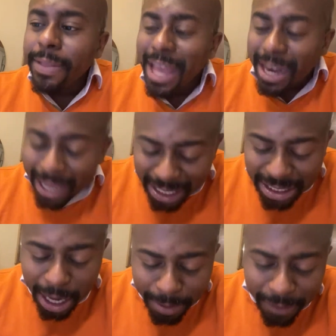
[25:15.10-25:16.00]
That is
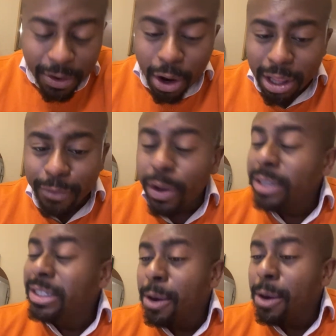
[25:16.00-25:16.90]
coming for all of
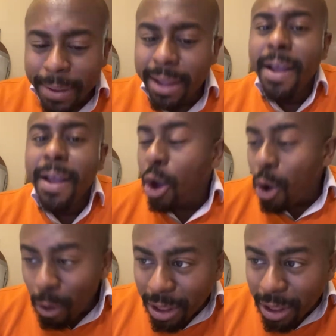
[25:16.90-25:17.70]
us. I repeat, the